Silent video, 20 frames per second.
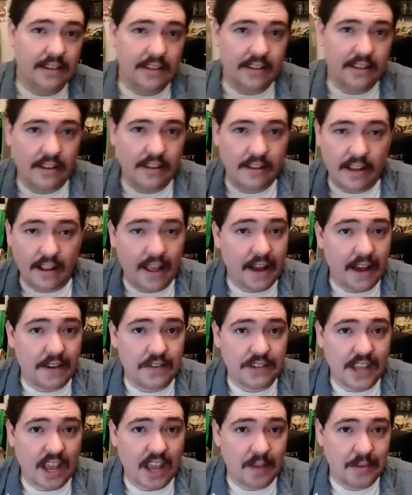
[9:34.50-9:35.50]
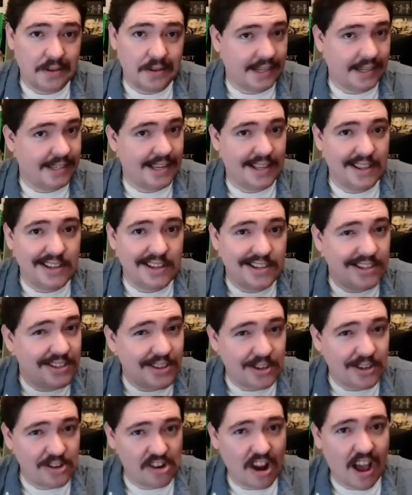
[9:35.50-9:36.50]
a lot of scalpers, like I said, this is their
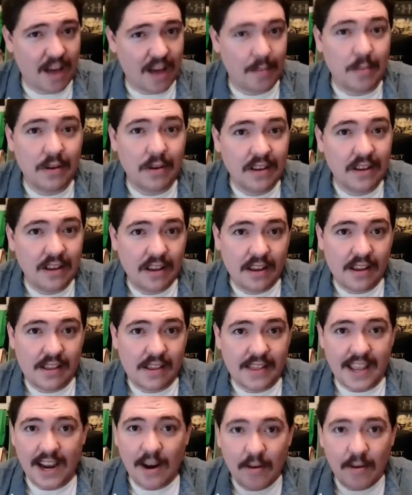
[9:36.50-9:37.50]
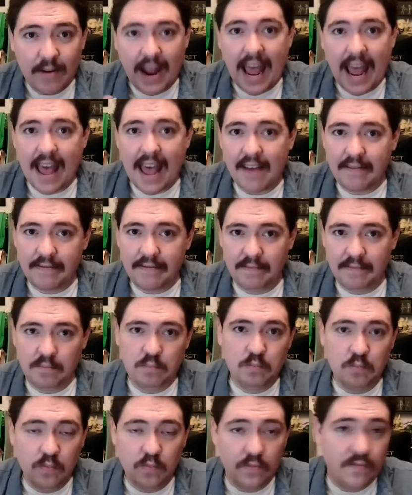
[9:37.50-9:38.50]
job. They don't have
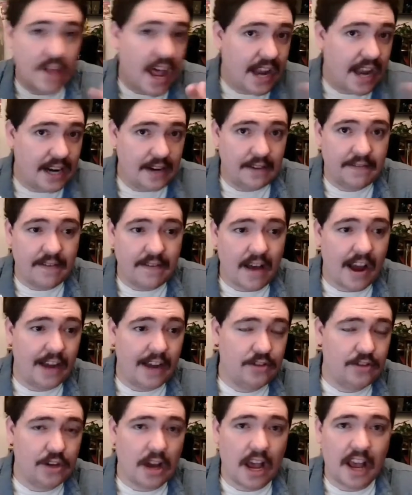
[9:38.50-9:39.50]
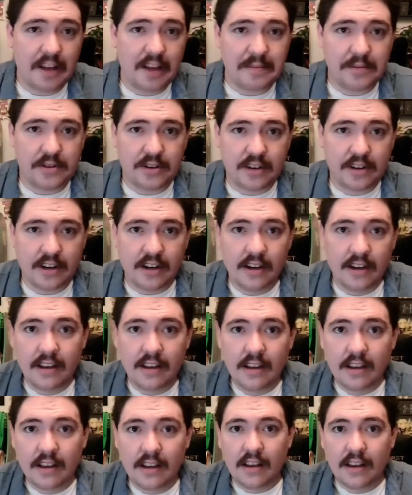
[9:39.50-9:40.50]
9-to-5 jobs or
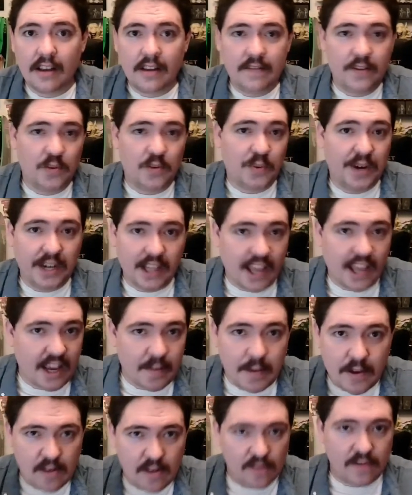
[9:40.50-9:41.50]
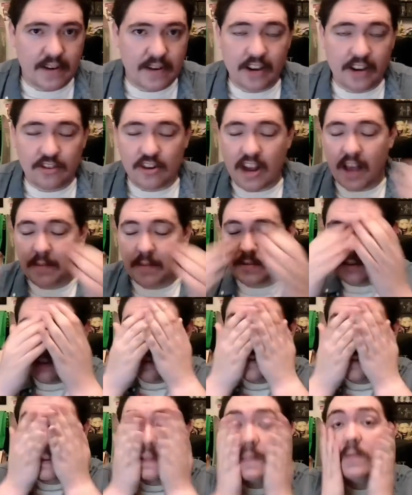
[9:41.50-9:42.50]
your weird like me overnight jobs.
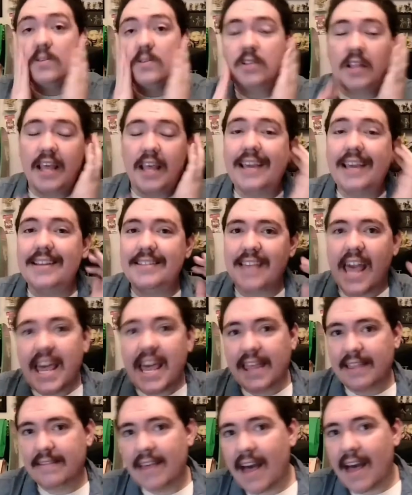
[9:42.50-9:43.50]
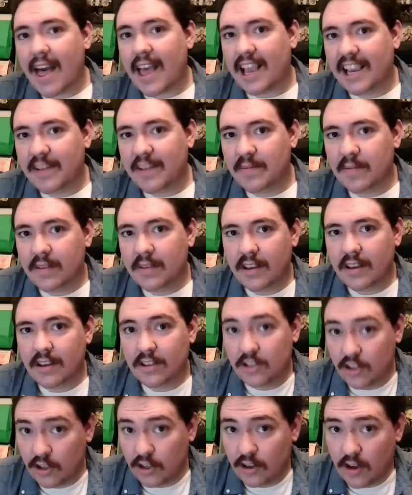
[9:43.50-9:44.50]
So they can take the time
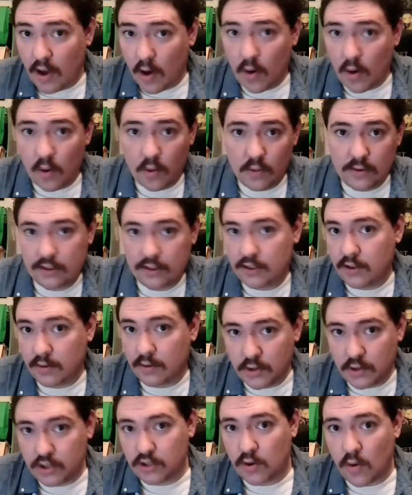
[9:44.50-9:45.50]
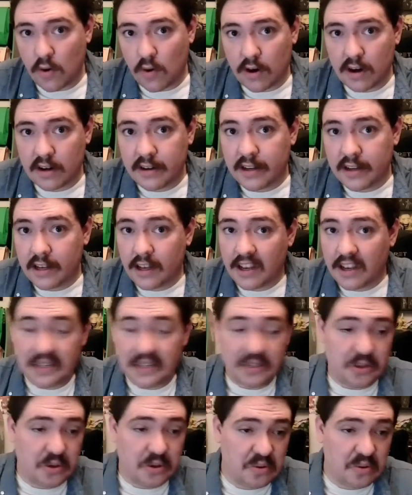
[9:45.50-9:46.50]
to go to a store
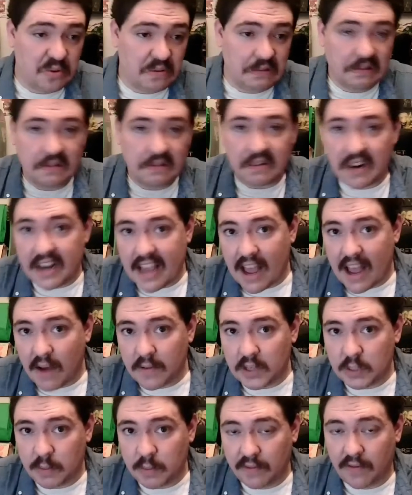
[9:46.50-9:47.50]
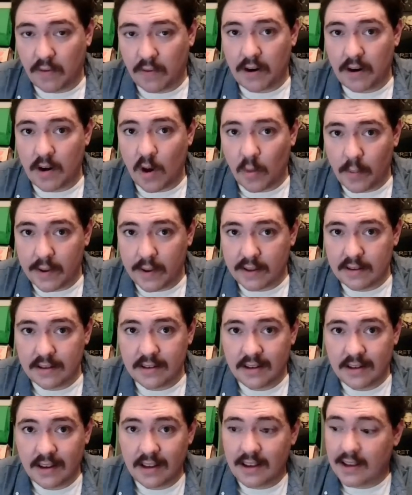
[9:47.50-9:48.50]
2-3 hours before it opens
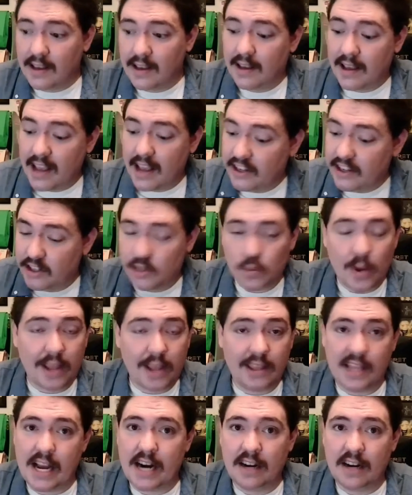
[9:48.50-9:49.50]
and just wait there.